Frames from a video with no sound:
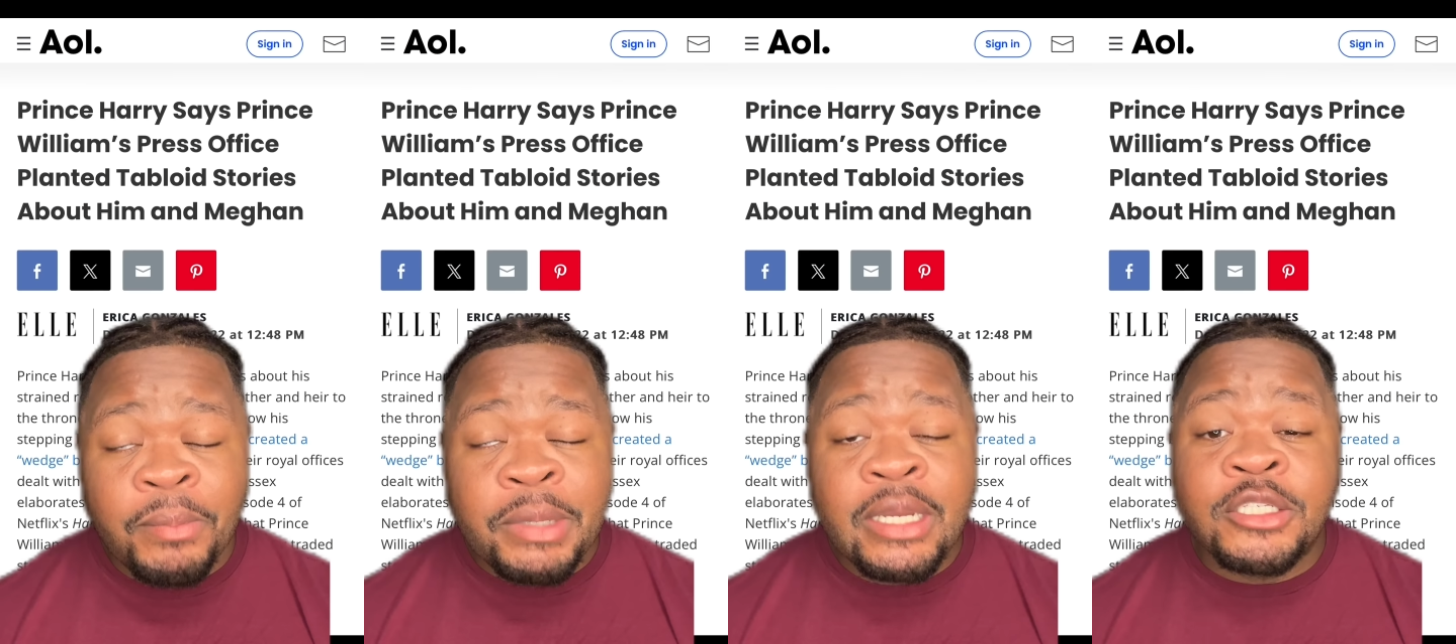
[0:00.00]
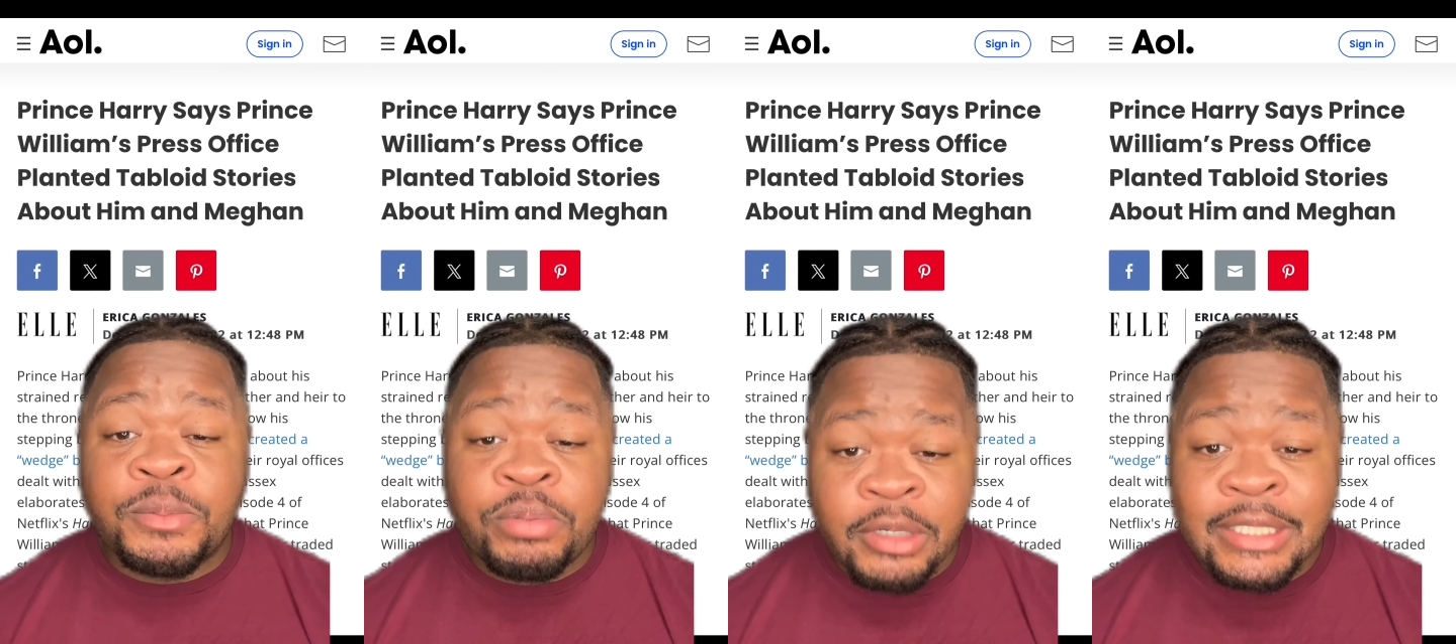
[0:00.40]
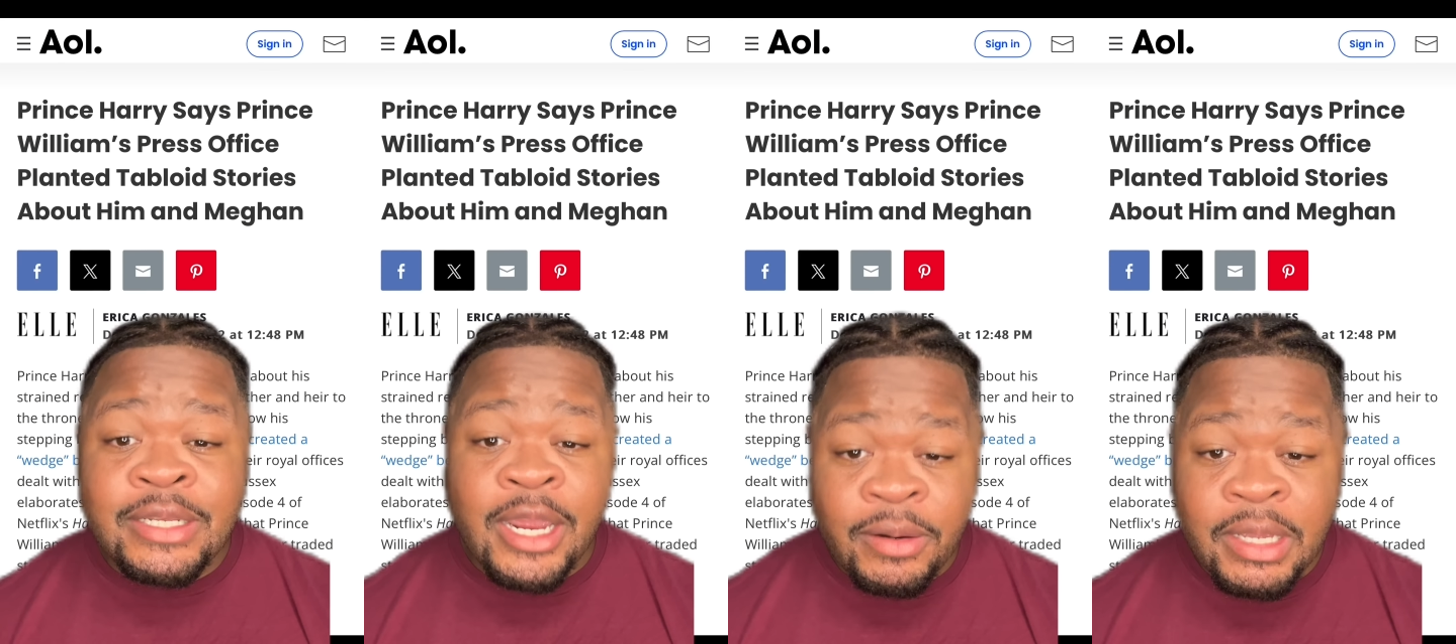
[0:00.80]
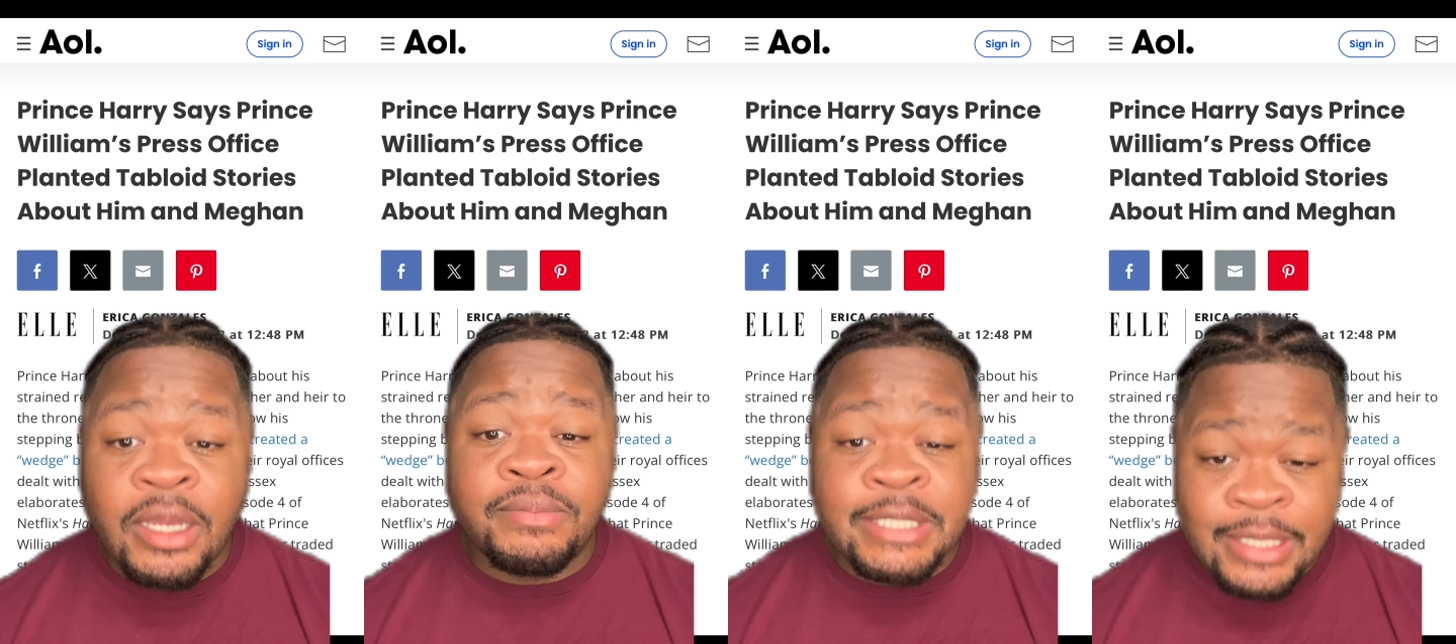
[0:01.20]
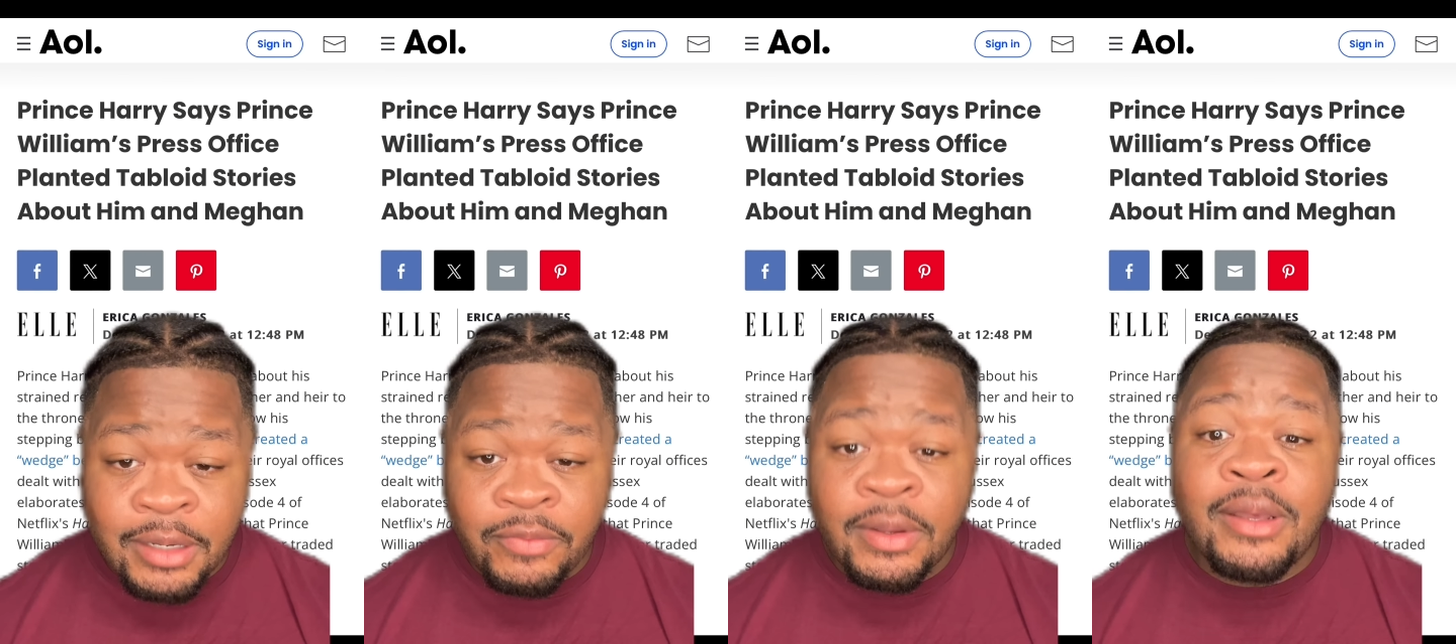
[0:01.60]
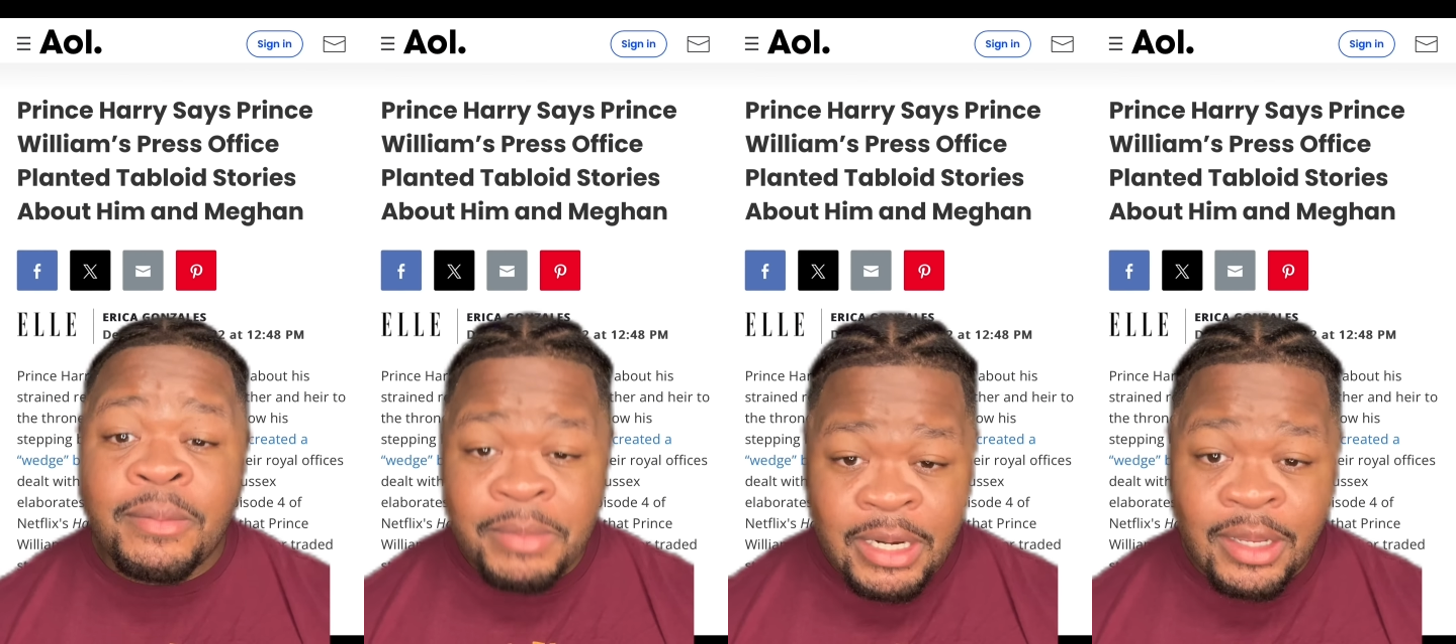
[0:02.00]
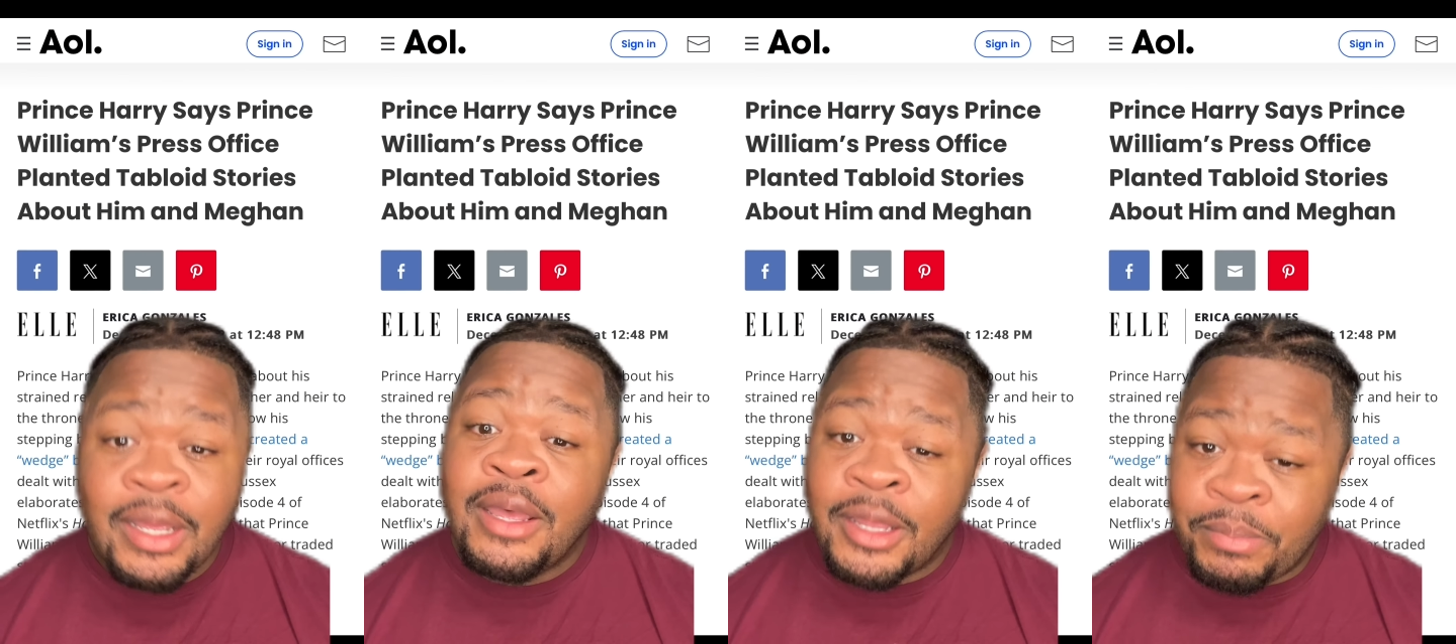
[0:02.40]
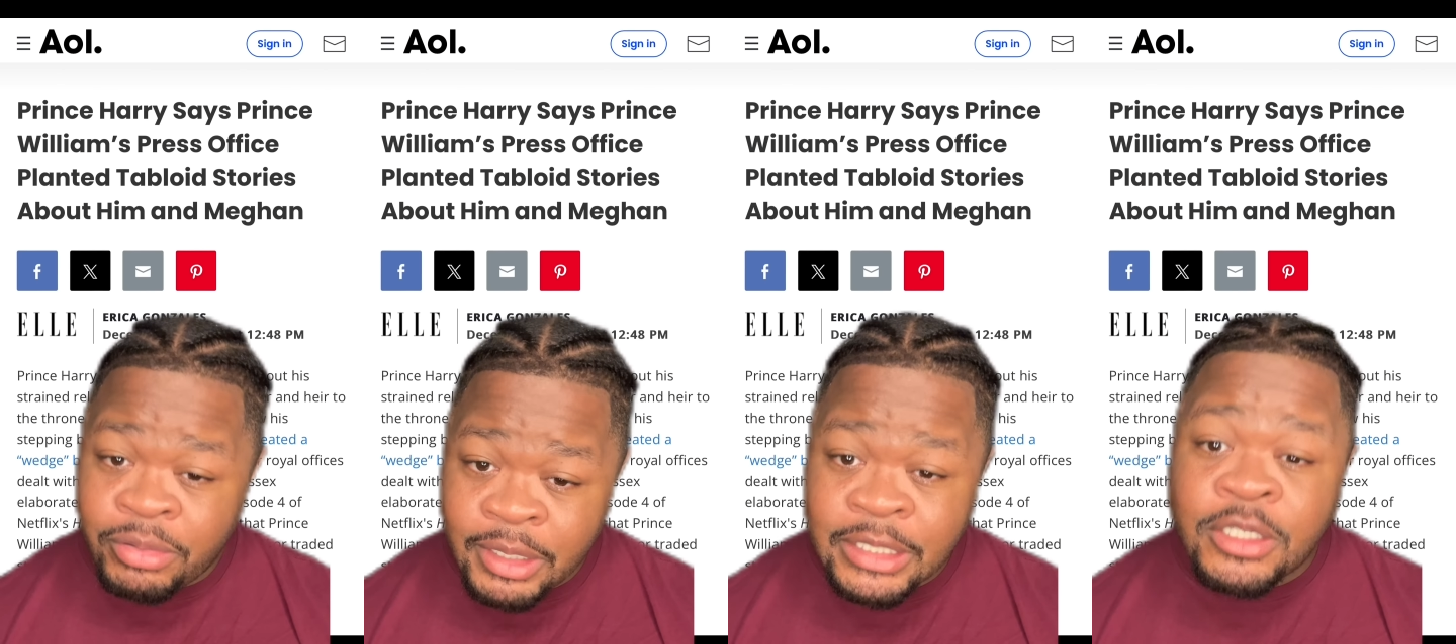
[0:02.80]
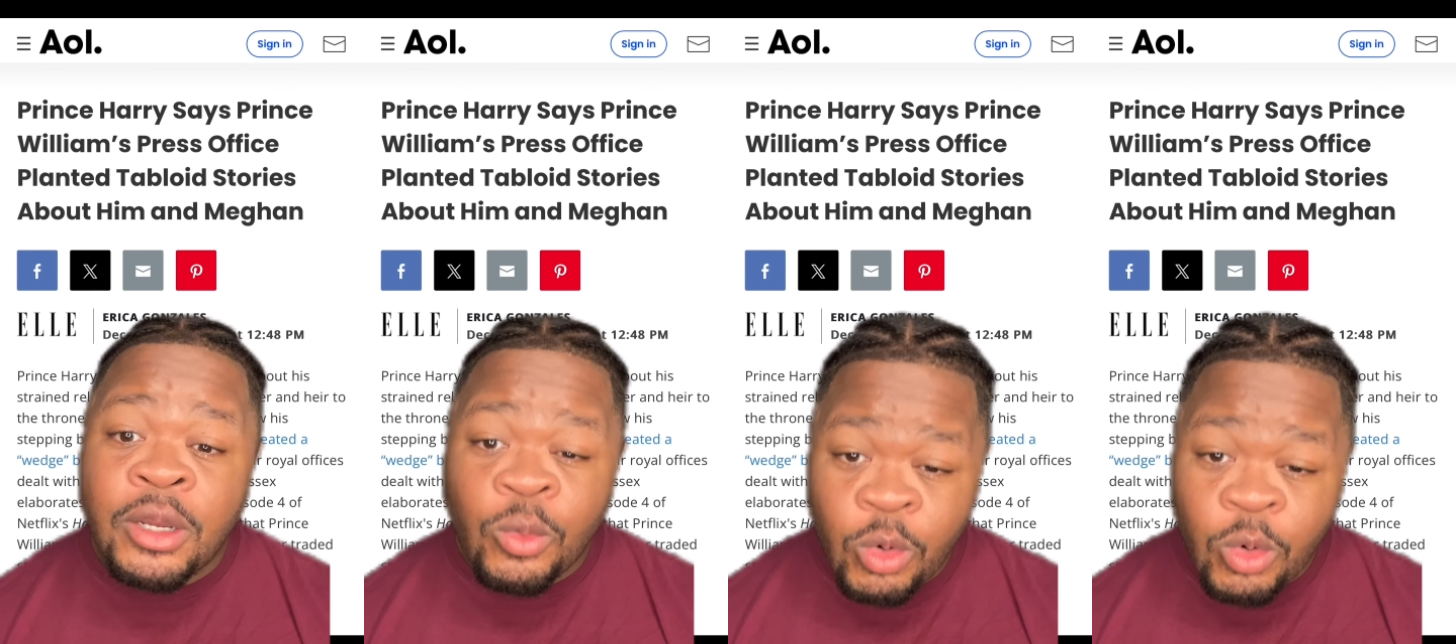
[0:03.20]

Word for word: because Prince Harry himself admitted that Prince